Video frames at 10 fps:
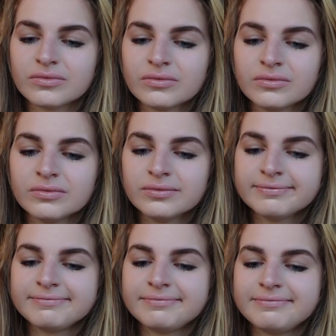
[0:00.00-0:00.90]

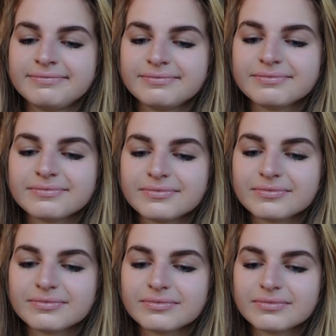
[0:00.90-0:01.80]

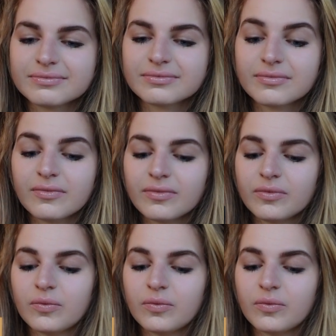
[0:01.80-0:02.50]
No words are spoken by the person on screen.